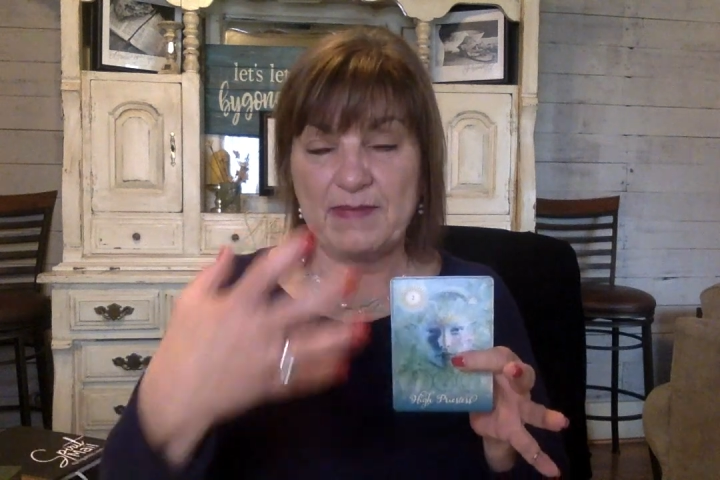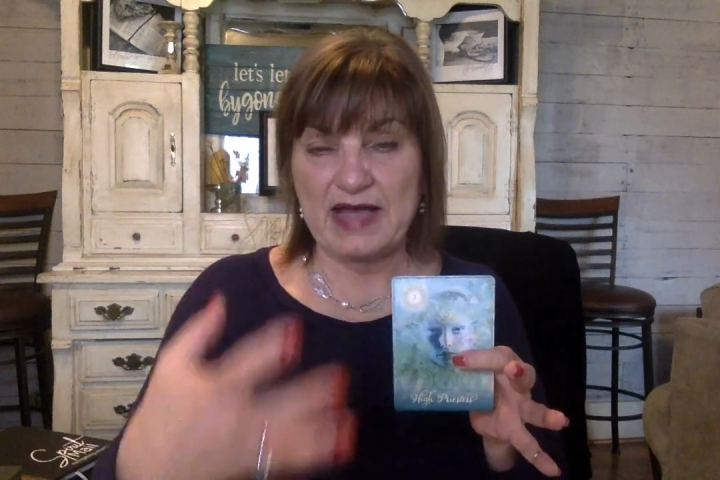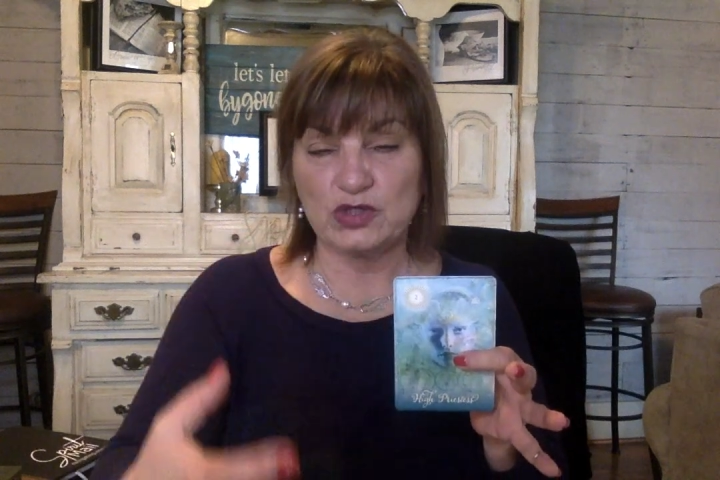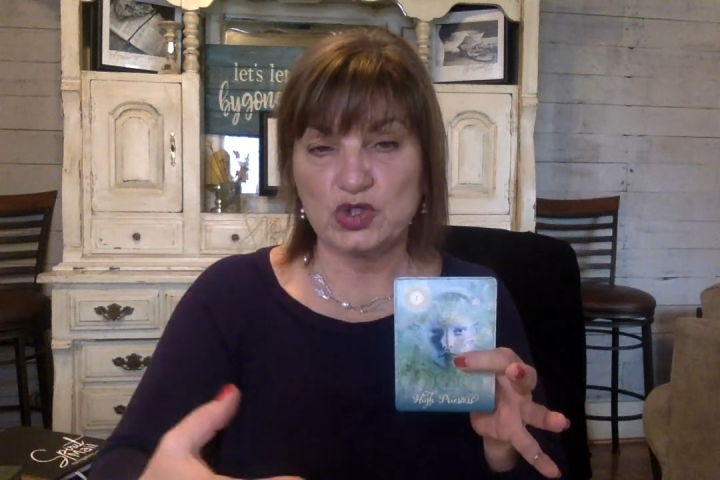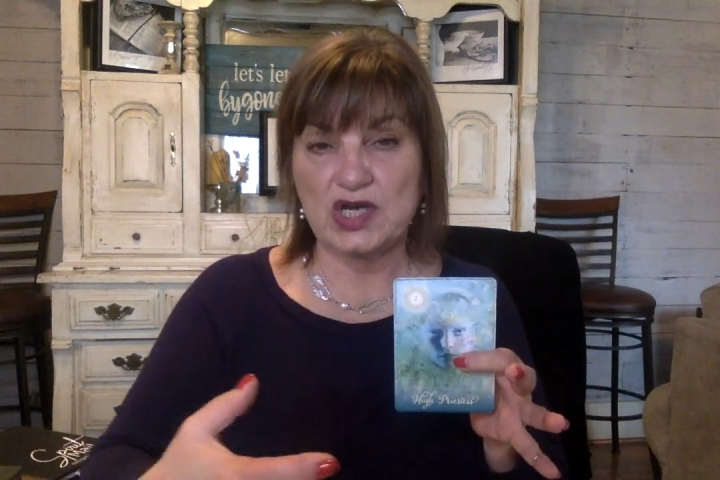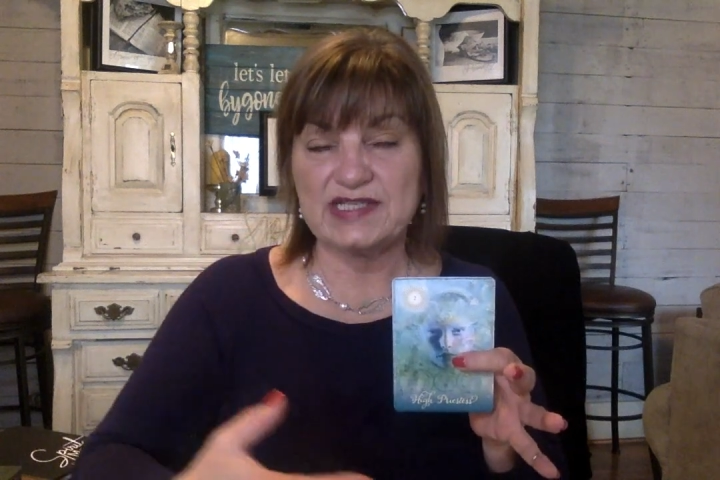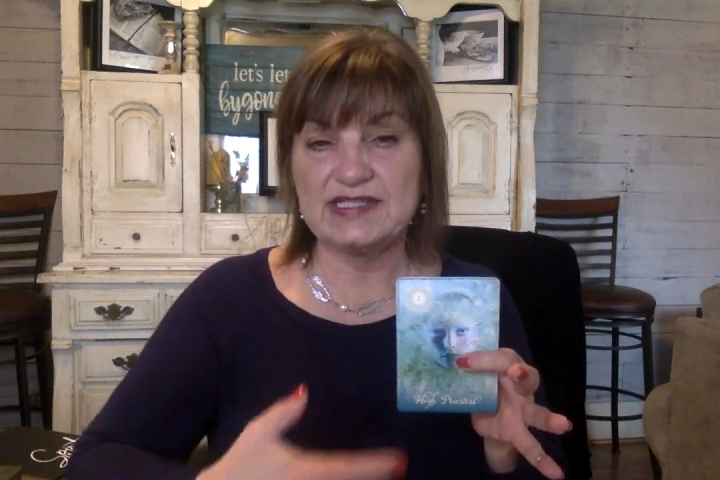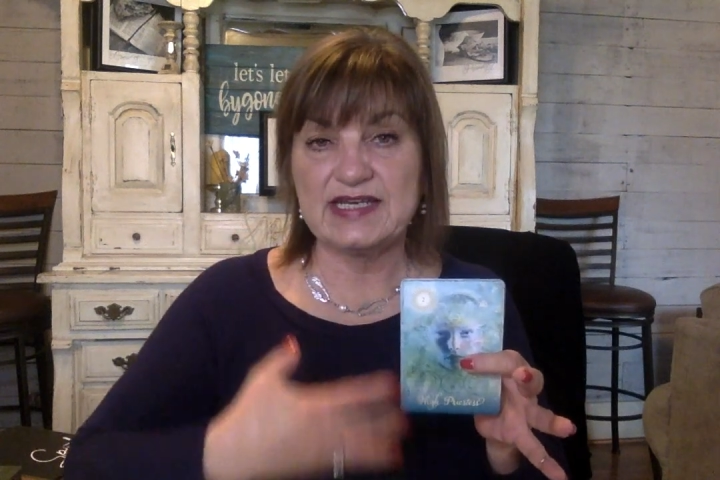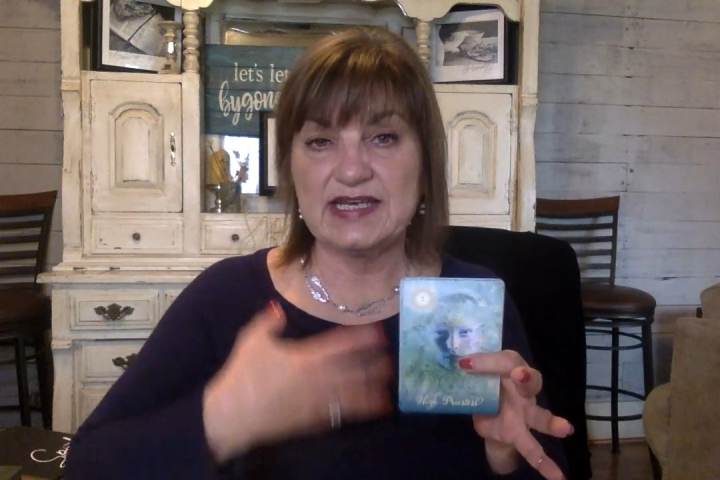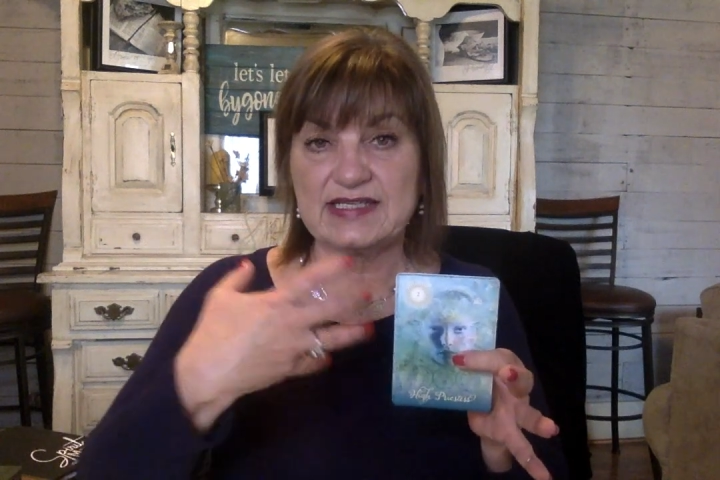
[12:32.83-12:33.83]
about
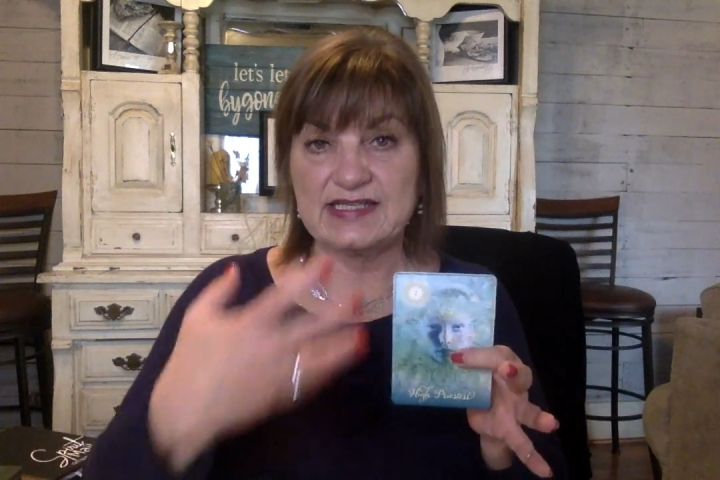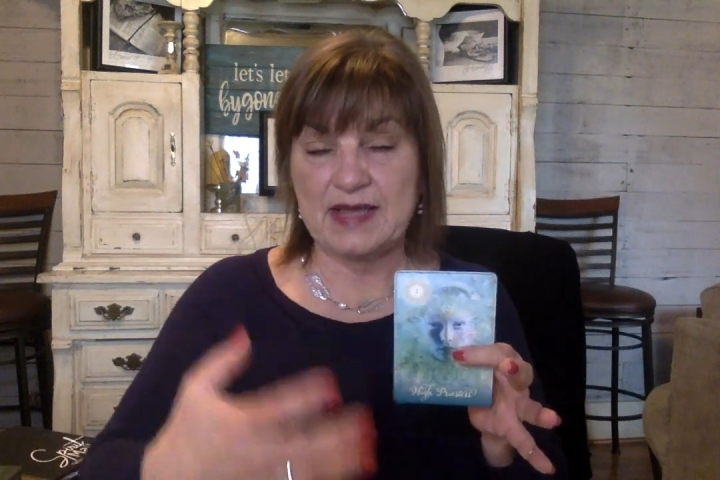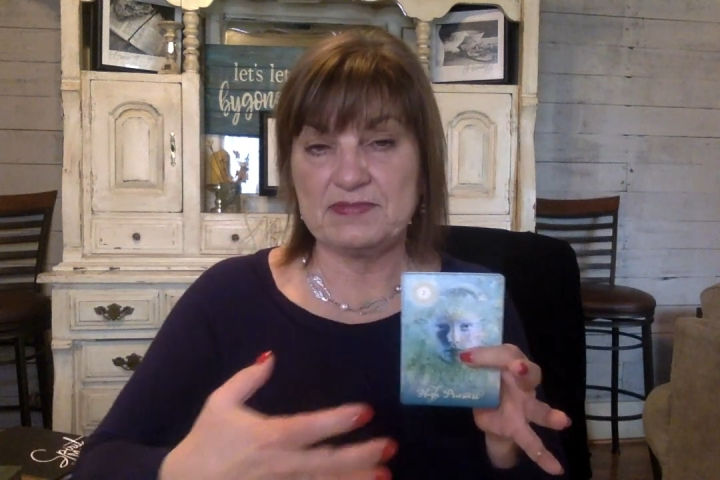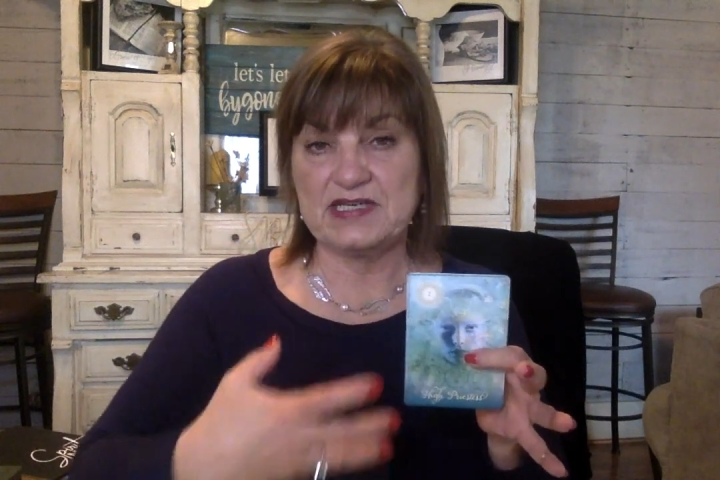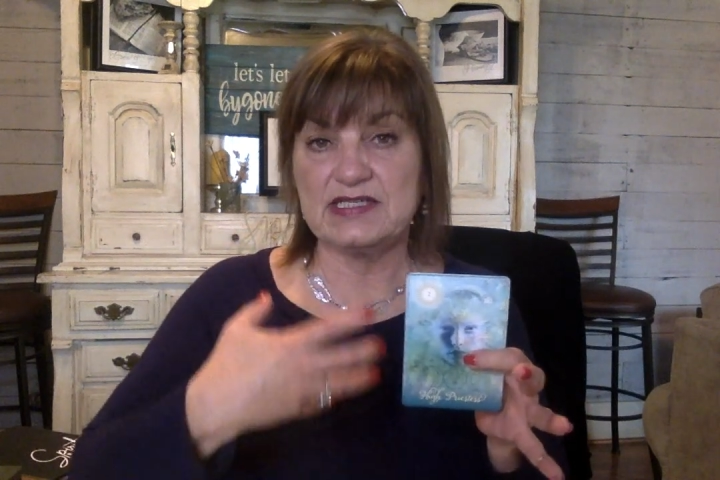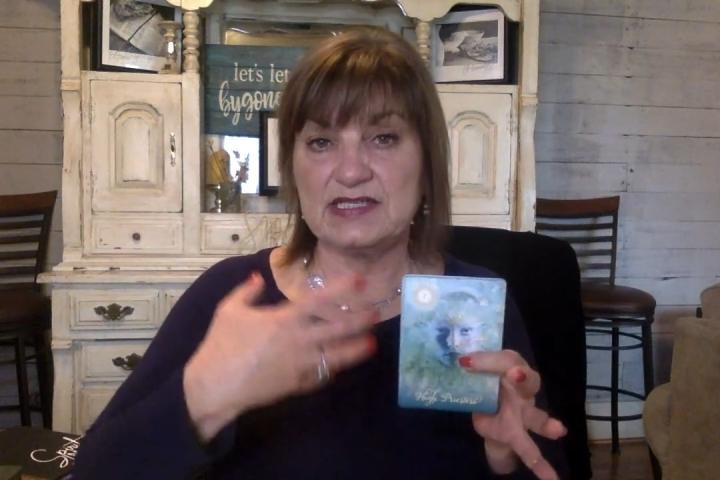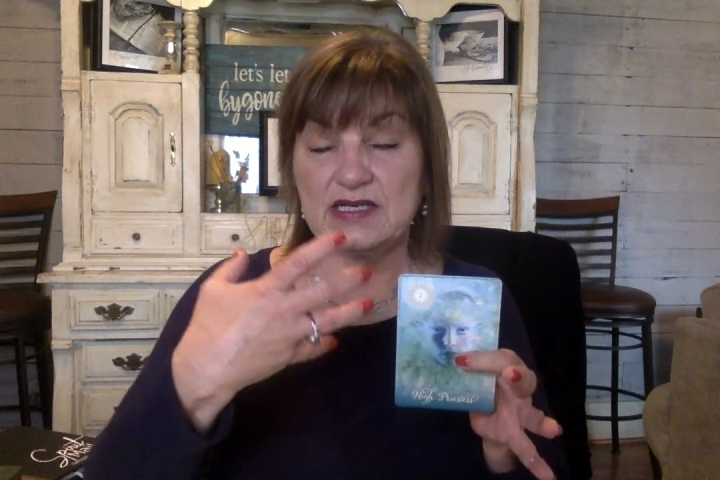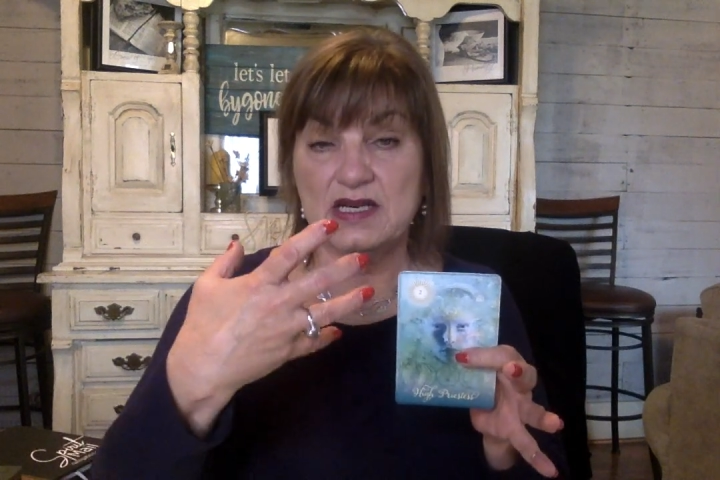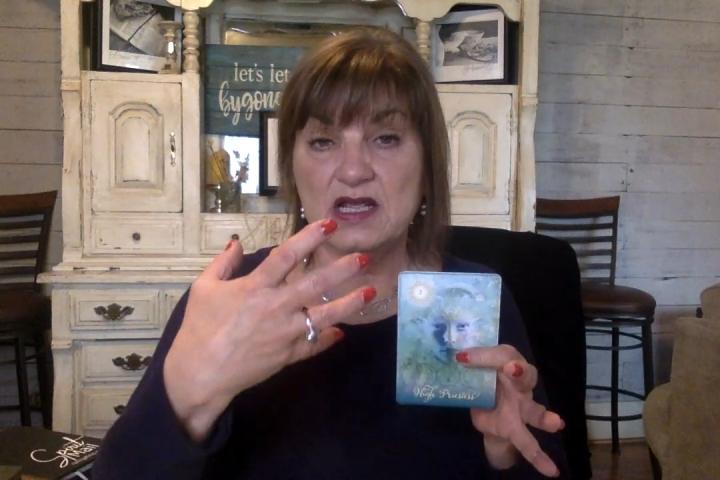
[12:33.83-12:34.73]
trust and acceptance